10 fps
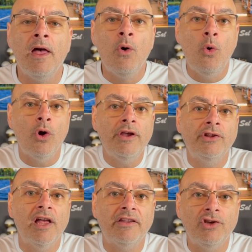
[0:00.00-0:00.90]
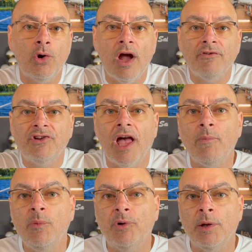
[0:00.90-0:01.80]
or you'd like to know every time we
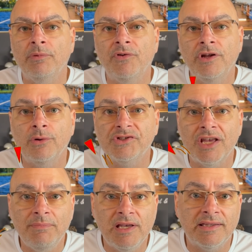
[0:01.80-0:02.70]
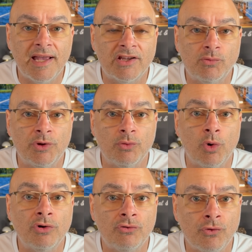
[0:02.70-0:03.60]
put up a video, send me a text with the
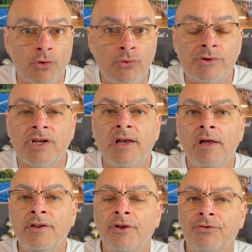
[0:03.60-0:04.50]
word cruise to